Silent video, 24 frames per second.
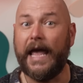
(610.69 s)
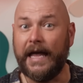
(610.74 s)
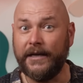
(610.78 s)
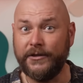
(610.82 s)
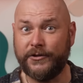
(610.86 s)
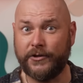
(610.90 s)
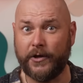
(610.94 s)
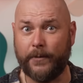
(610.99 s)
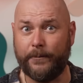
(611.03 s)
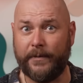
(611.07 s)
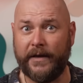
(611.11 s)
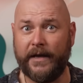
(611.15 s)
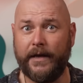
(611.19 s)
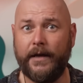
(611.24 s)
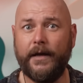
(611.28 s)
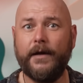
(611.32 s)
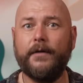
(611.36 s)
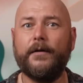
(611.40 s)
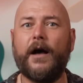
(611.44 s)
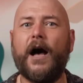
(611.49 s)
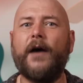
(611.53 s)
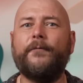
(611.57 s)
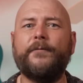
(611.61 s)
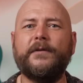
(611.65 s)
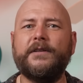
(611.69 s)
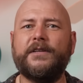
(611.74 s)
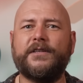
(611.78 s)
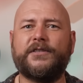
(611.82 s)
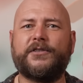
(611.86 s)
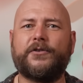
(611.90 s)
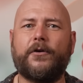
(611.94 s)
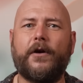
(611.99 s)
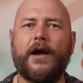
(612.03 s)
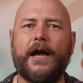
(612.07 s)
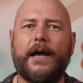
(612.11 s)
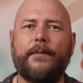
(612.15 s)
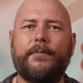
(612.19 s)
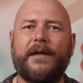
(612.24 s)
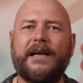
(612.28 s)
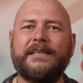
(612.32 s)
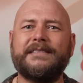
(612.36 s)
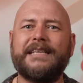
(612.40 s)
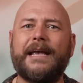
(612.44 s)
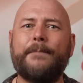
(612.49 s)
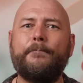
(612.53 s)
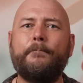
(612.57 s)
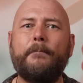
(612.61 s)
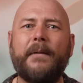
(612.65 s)
Entropy, often described
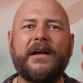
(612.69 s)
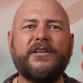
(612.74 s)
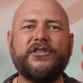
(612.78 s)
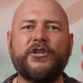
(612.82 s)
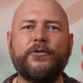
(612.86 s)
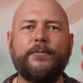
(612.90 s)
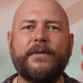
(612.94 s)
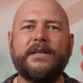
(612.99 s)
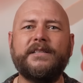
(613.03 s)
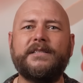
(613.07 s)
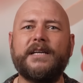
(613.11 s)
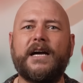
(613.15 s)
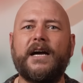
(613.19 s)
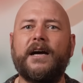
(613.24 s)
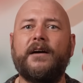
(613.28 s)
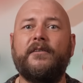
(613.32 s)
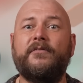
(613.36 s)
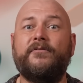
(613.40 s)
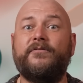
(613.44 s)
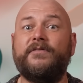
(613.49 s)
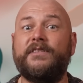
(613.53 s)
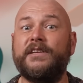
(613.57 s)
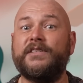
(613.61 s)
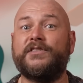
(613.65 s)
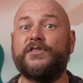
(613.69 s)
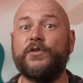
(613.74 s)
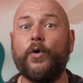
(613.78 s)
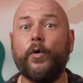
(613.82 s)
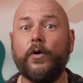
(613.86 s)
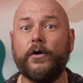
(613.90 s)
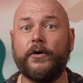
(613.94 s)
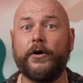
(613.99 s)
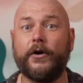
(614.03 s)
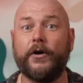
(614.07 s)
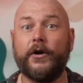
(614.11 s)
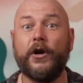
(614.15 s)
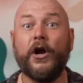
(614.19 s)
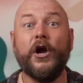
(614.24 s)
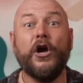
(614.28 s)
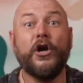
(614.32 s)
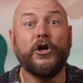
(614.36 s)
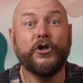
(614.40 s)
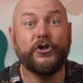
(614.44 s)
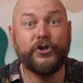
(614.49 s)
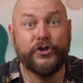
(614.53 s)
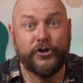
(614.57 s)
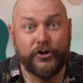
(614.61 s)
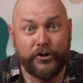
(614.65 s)
as a measurement of disorder,
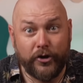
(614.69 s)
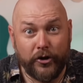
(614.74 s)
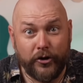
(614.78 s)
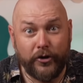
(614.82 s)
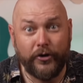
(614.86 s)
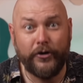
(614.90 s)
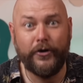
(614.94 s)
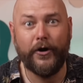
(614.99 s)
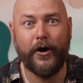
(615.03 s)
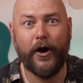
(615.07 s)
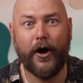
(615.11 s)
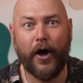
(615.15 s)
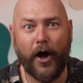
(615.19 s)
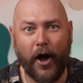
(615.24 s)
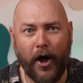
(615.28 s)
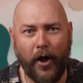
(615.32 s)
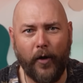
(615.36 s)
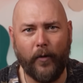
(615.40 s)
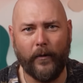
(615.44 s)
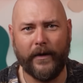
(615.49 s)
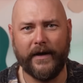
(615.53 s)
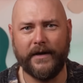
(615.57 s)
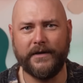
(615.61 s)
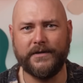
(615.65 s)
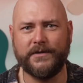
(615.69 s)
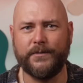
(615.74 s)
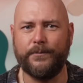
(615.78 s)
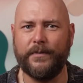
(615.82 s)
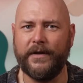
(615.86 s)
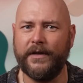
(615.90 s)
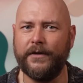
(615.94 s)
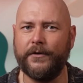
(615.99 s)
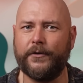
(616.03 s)
should always be